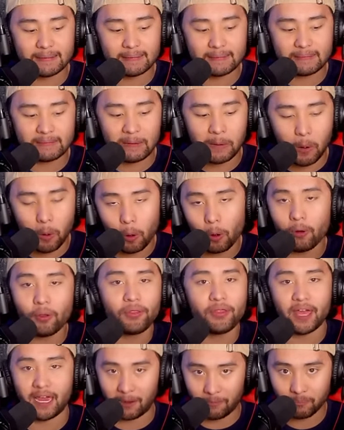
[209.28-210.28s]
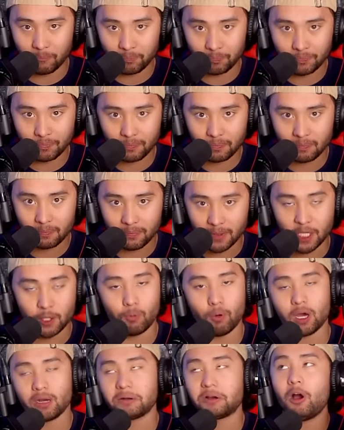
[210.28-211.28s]
whole thing, you
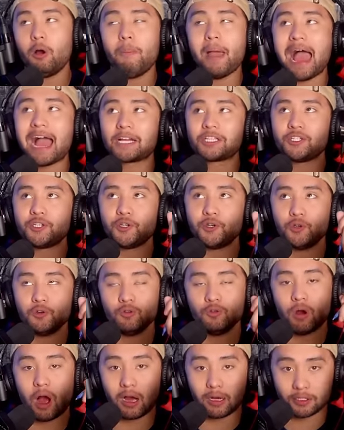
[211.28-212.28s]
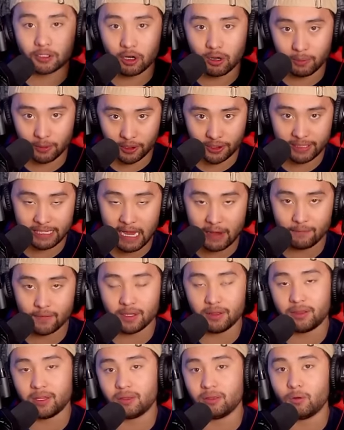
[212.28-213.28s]
want to go back to October
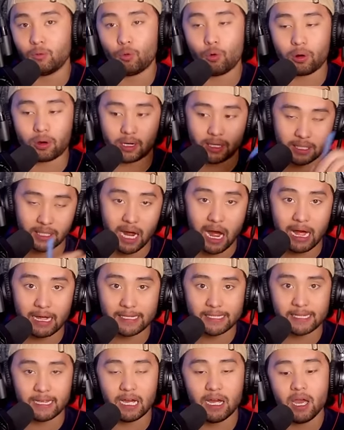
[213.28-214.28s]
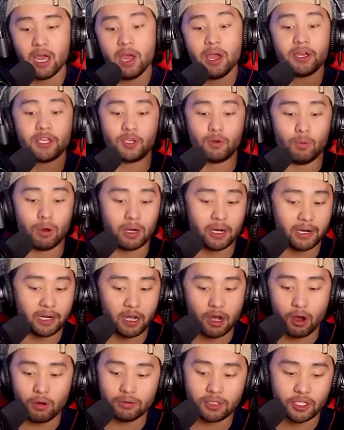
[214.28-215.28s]
seventh and the war in Gaza, you want to
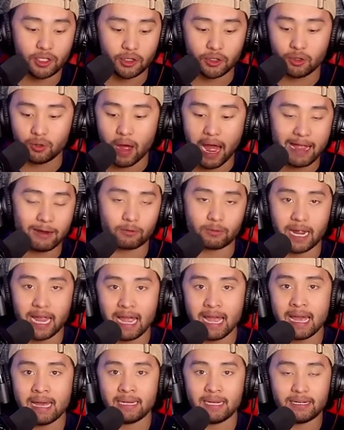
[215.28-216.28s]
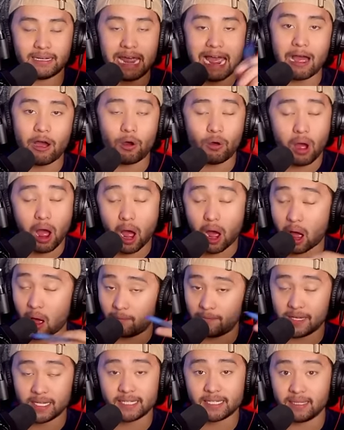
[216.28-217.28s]
go to Iran, and now,
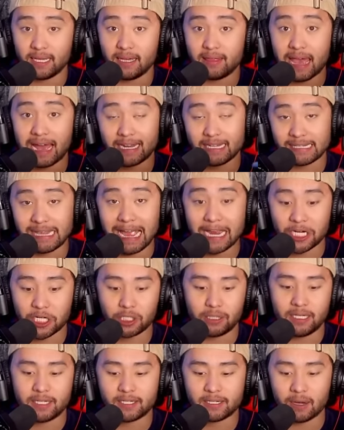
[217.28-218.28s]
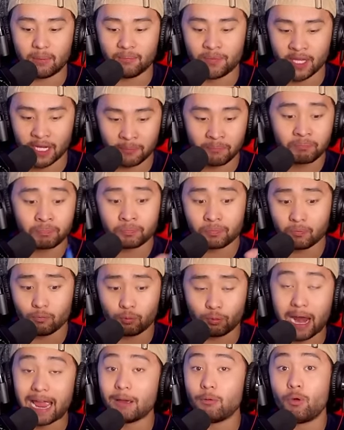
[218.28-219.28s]
obviously, that is actually something
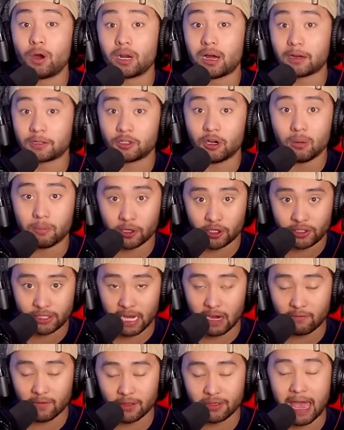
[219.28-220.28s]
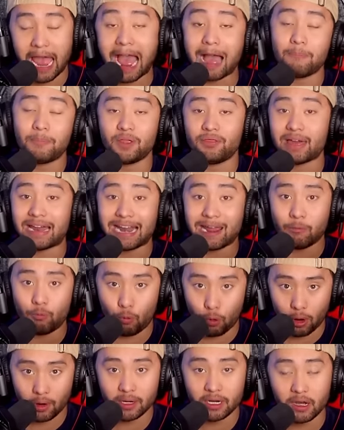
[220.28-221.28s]
right when October seventh happened that I
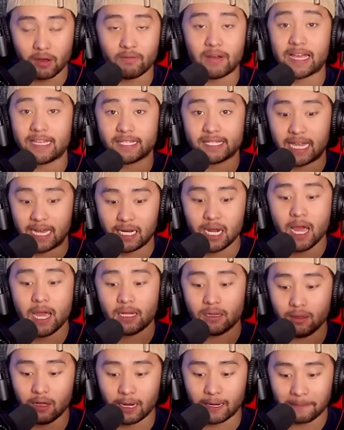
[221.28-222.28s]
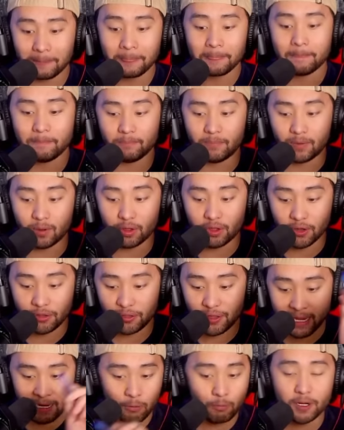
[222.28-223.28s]
warned of. I said, look, the
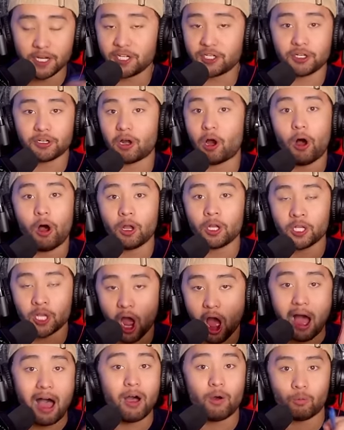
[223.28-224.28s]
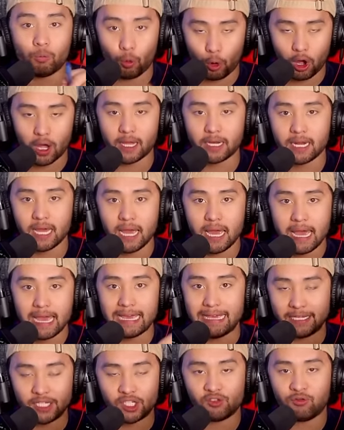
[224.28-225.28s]
thing we should all not want
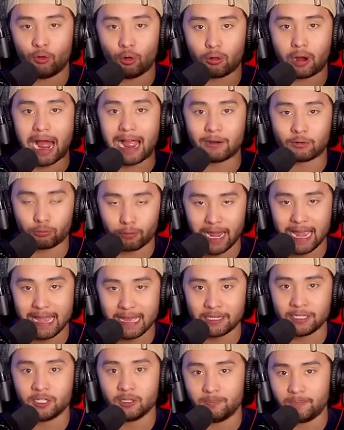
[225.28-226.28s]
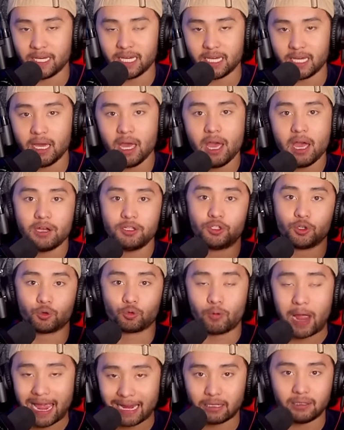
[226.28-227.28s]
is for Iran to be
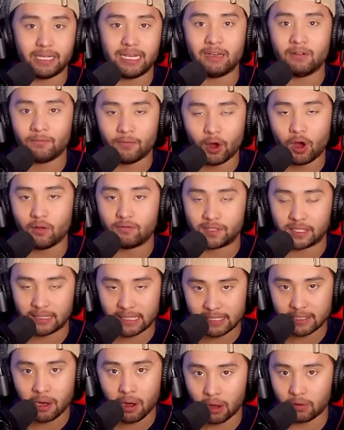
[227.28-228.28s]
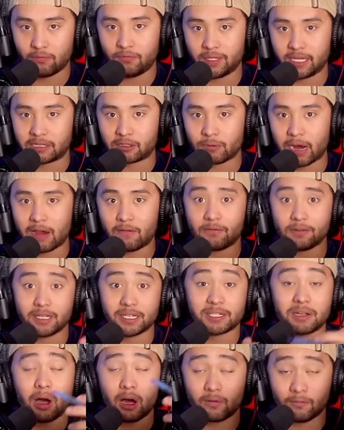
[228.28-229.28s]
directly involved in this conflict, right? For this
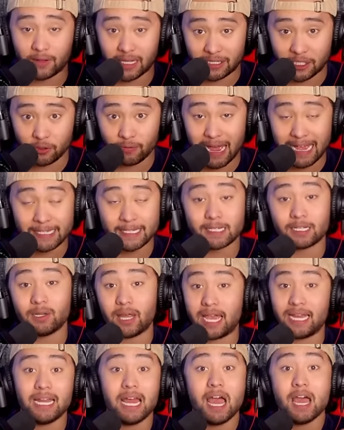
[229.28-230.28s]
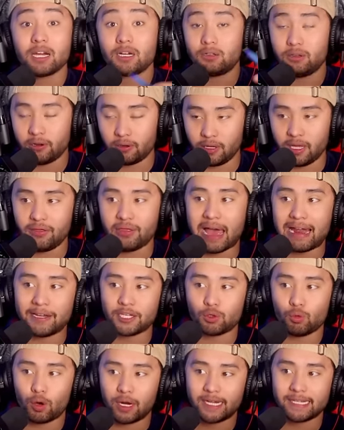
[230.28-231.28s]
conflict to escalate. Clearly, that
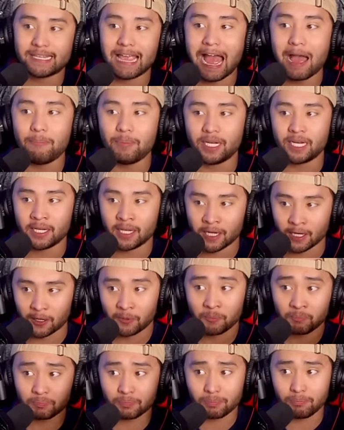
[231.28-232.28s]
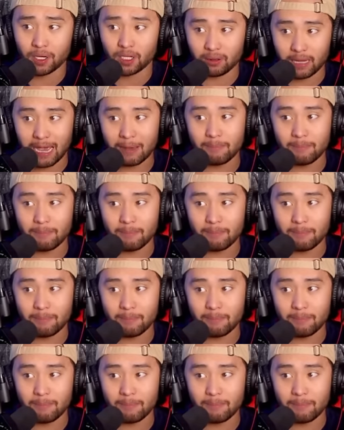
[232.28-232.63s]
is what is happening here. But let